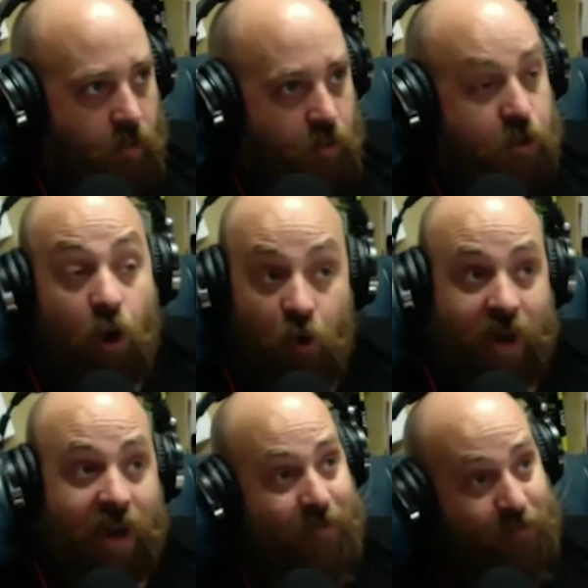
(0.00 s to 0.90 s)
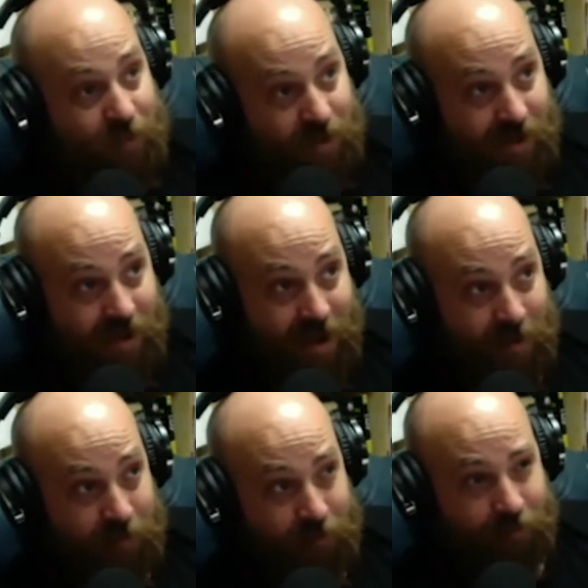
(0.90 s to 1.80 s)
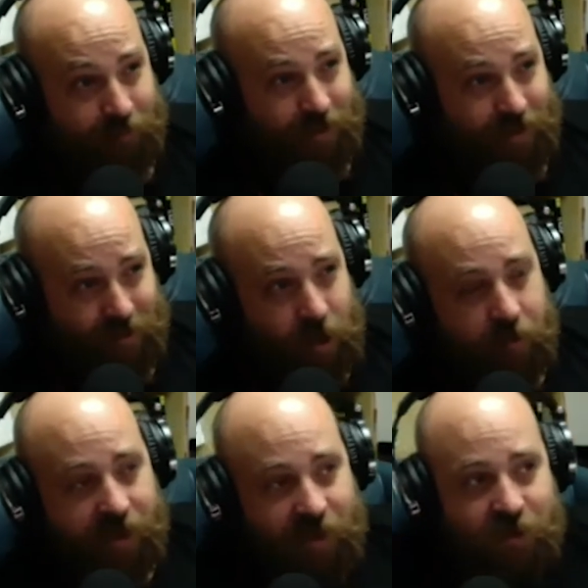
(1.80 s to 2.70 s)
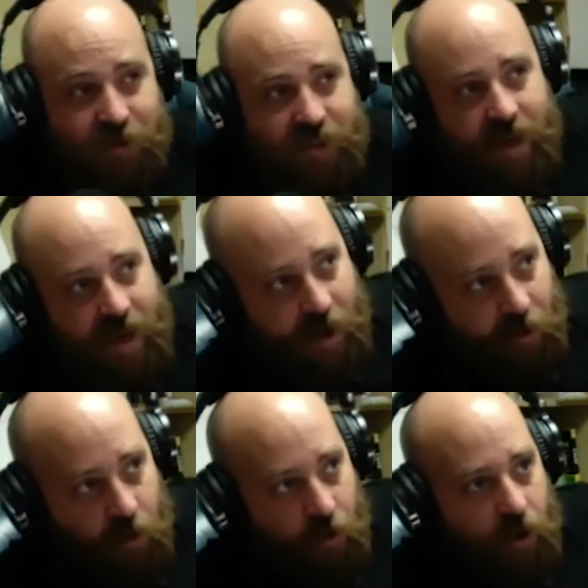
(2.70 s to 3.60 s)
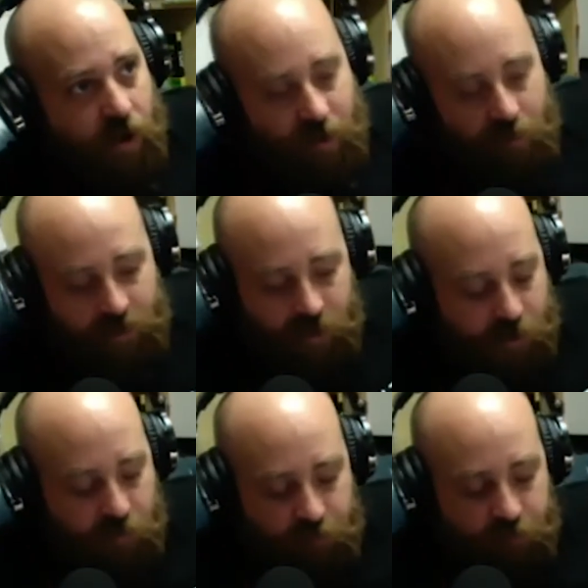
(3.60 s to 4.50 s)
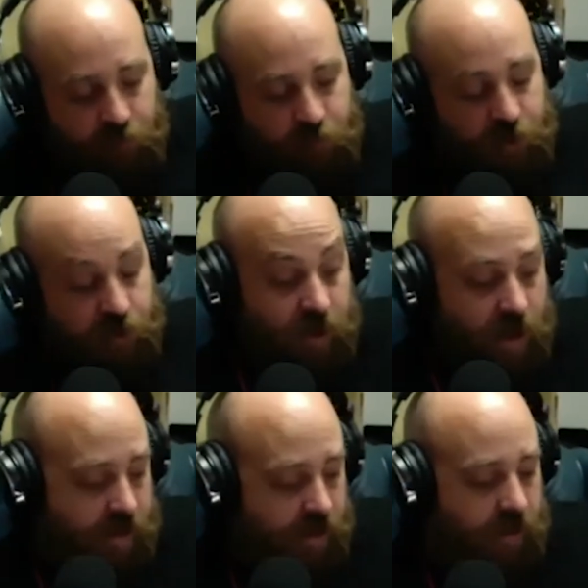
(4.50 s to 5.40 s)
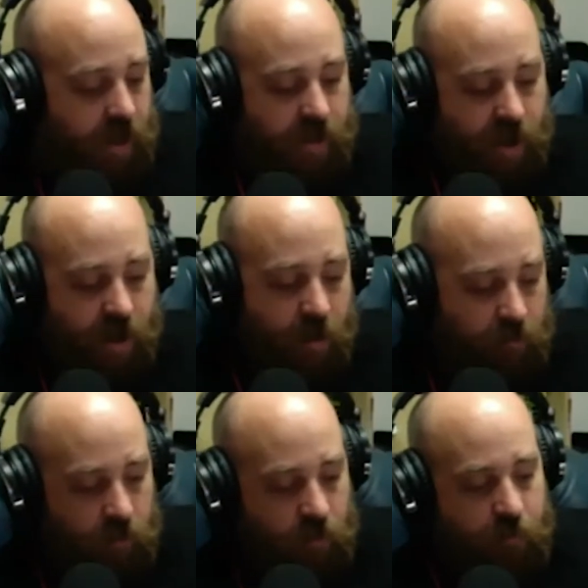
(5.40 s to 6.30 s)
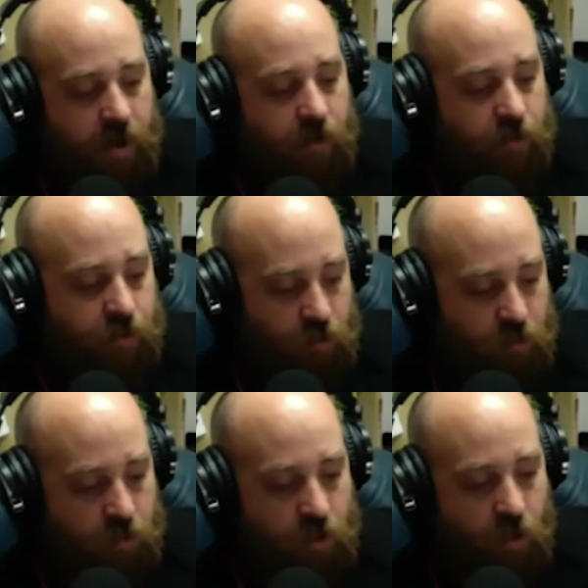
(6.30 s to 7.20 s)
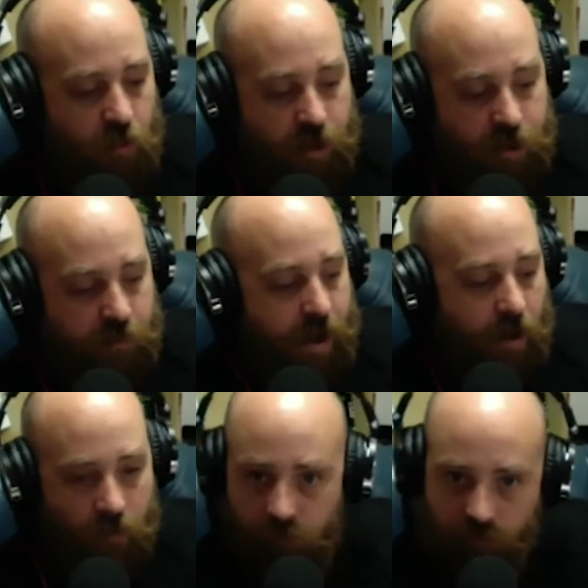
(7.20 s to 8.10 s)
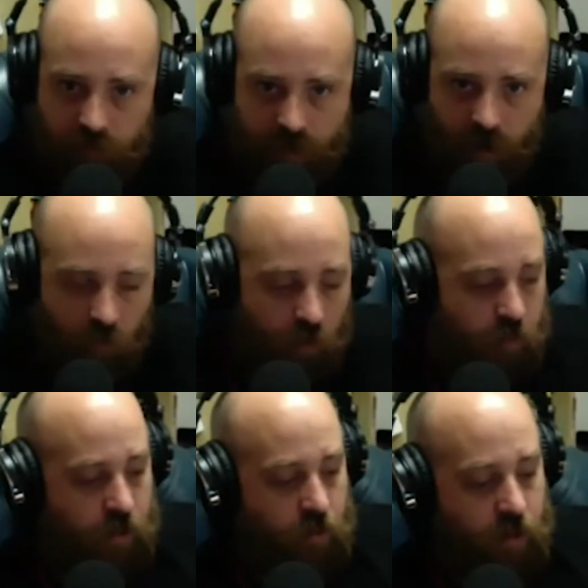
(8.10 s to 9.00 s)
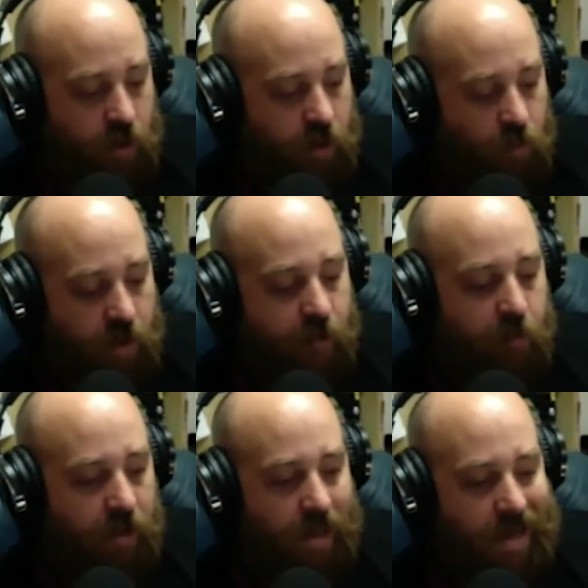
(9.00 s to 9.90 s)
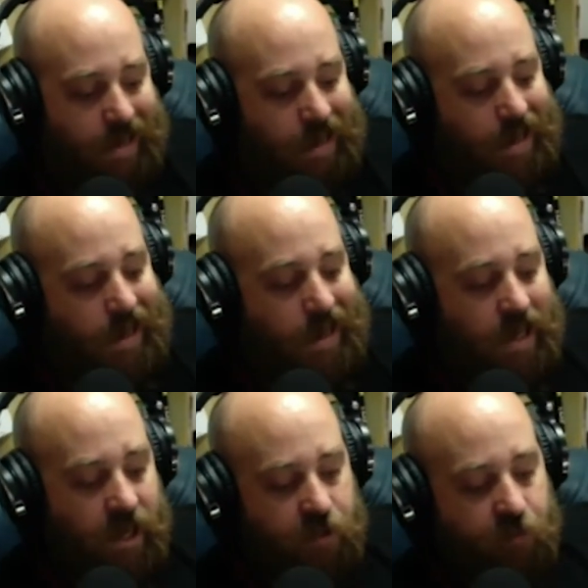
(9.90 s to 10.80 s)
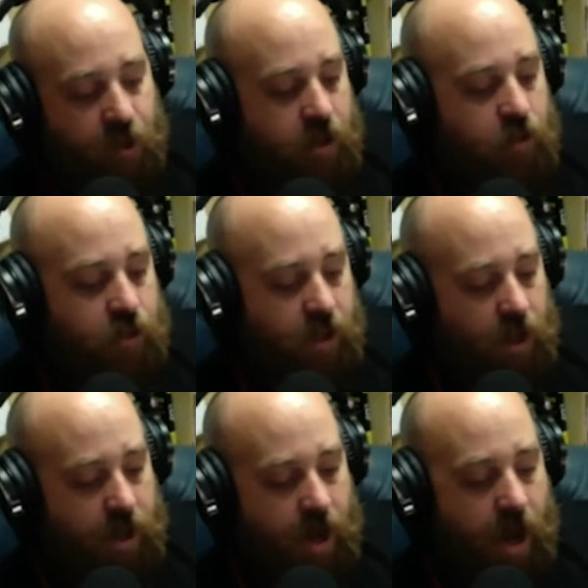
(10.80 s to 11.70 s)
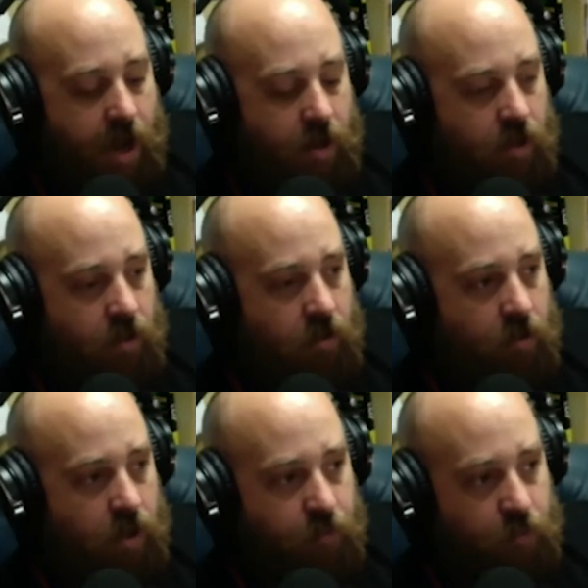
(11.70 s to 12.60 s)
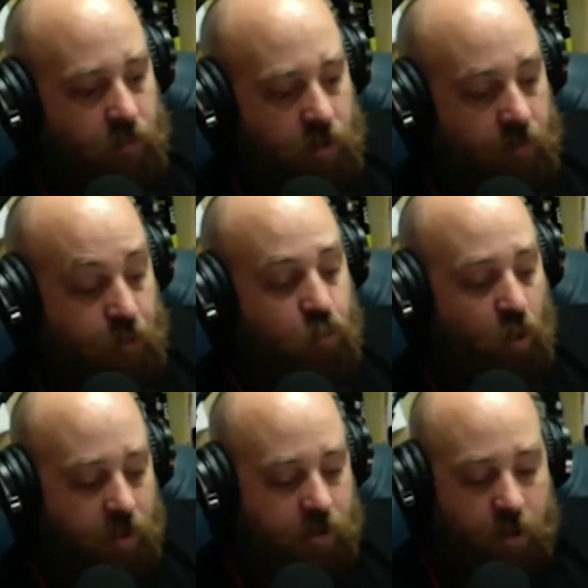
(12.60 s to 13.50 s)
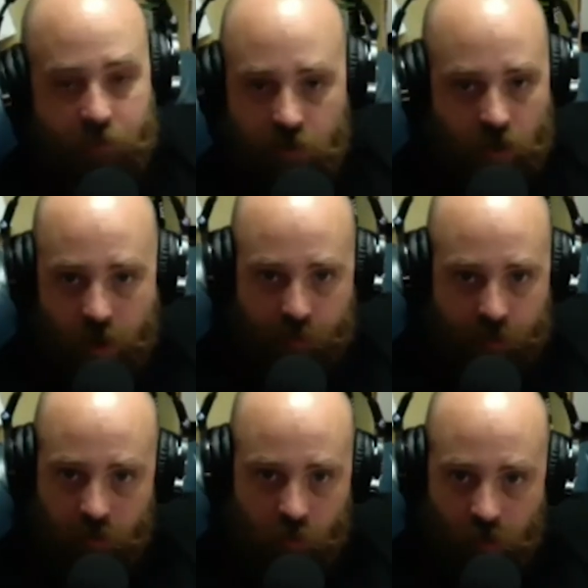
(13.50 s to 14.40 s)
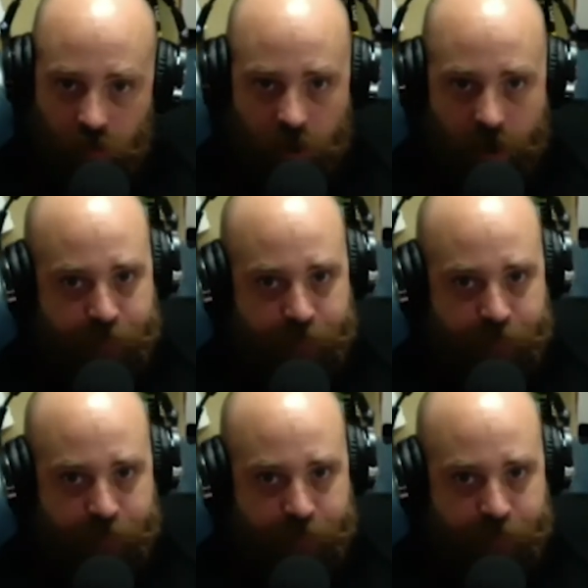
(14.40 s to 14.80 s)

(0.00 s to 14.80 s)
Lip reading: so okay. Couple things you said, and I don't know, I mean, because we've just connected, like you know, I'm not going to assume you know much about me or what we do here or whatever, but like it's funny you said, like, you know, if you want something, you got to put in the work, right?